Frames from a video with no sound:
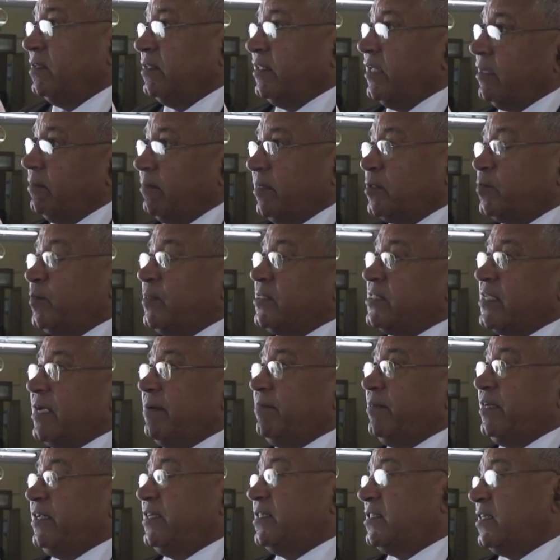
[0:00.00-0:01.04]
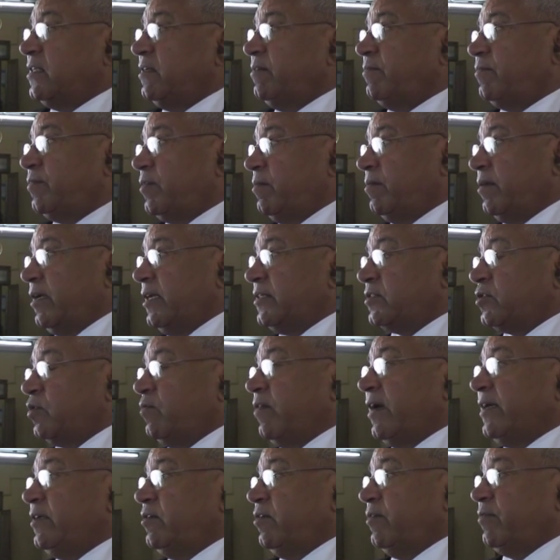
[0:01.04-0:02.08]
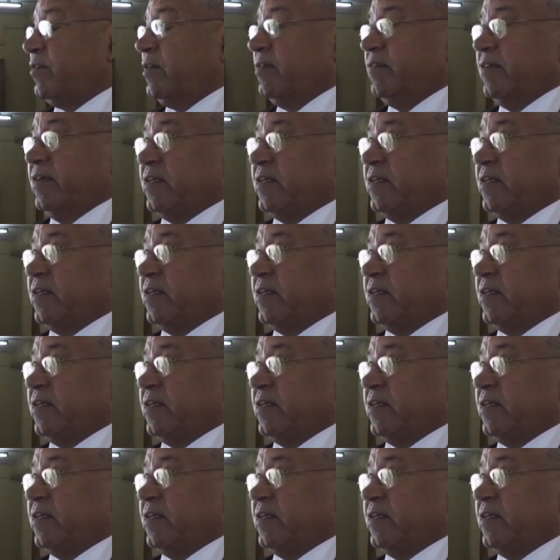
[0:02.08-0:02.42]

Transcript: Advocate Anacleto categorically denied